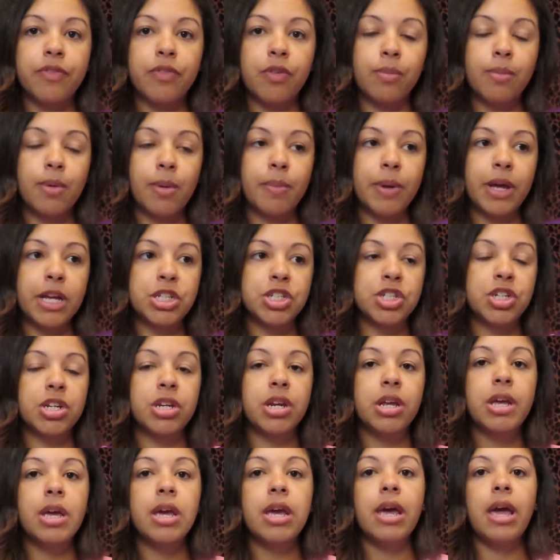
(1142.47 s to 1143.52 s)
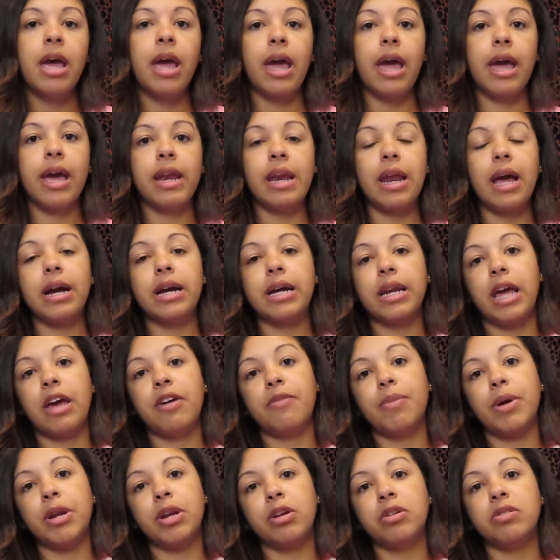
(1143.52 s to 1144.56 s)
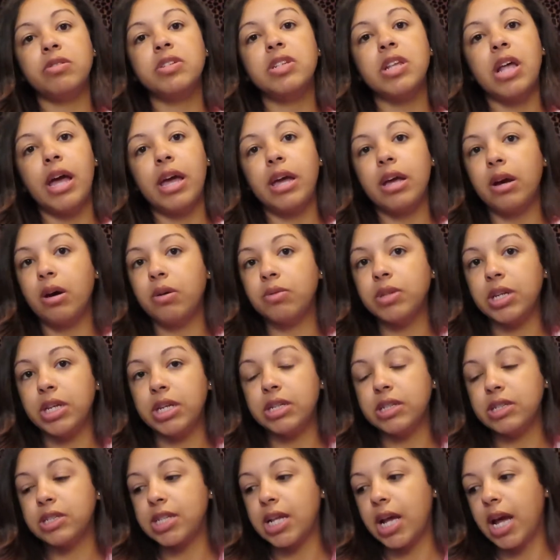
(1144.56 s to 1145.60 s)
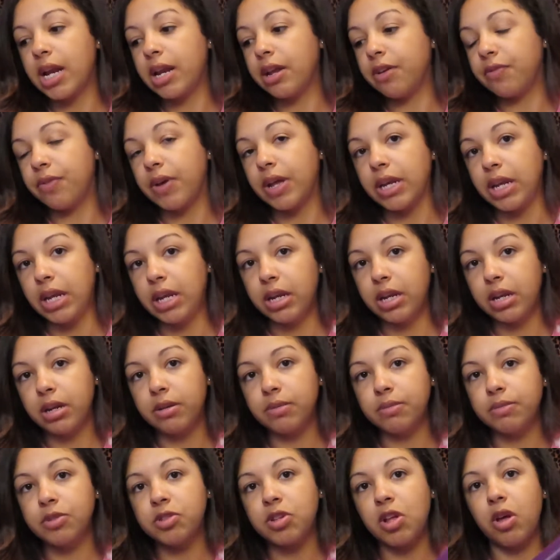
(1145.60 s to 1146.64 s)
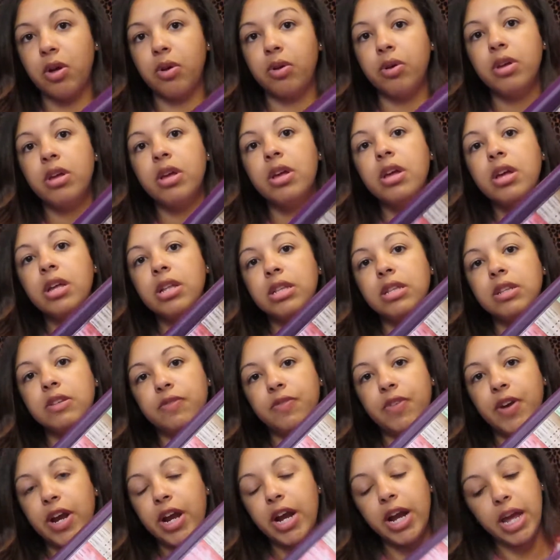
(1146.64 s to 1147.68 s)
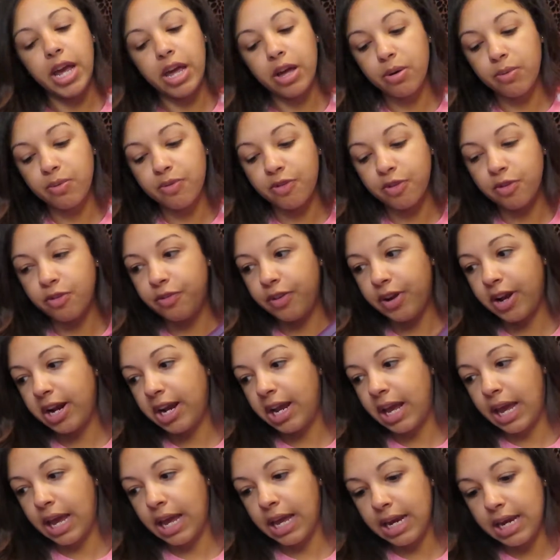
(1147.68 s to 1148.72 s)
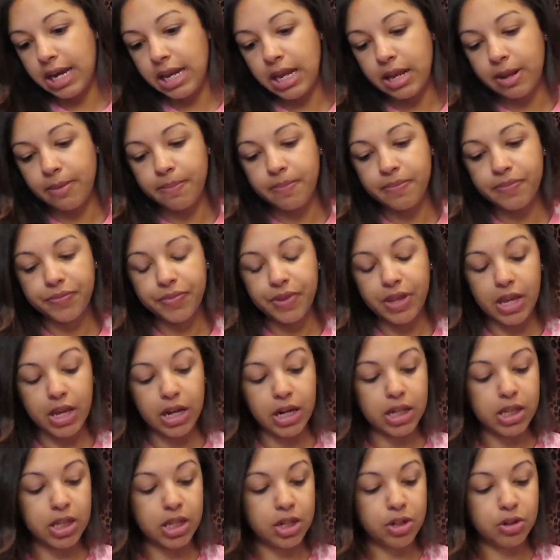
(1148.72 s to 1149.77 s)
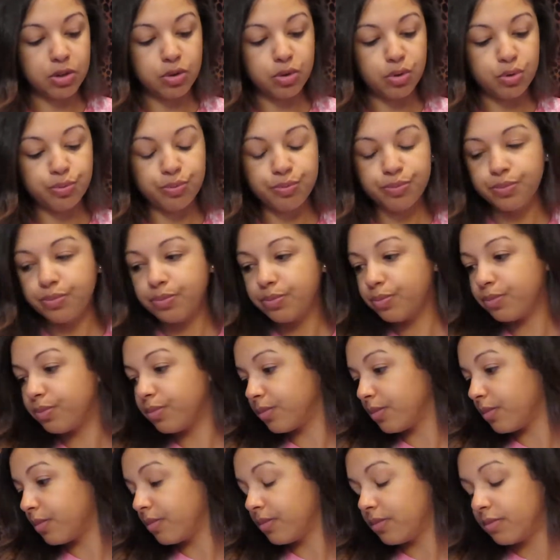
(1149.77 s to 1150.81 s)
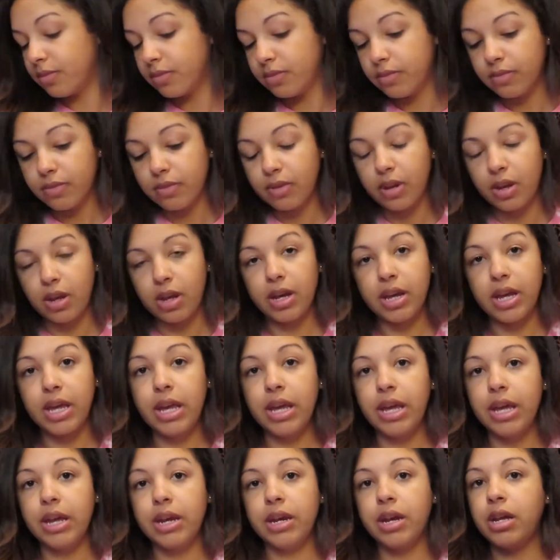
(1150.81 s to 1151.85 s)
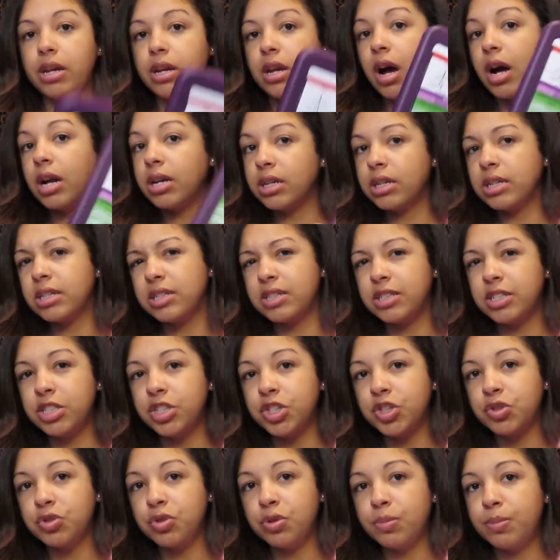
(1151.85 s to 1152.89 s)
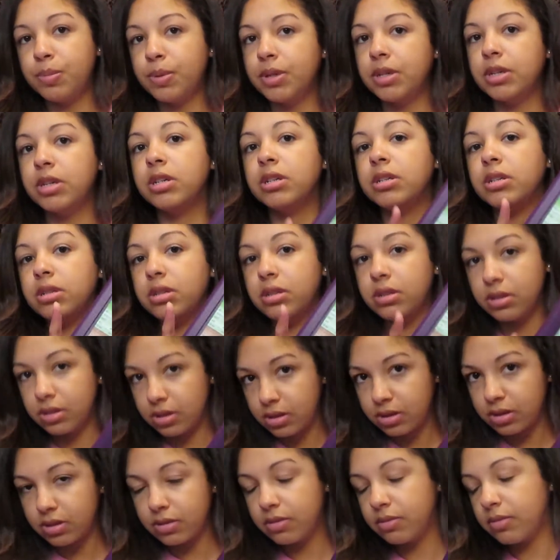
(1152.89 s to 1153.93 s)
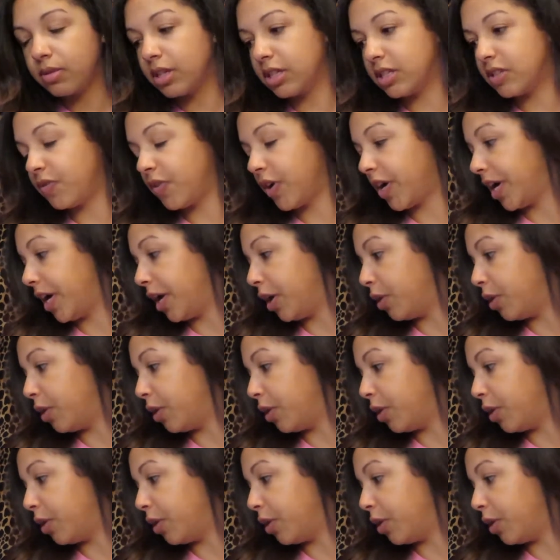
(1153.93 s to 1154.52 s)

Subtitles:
for my patient, and I could have my notes like on the inside if I needed them. So very helpful, very handy in clinical. Again, not an essential, but it's very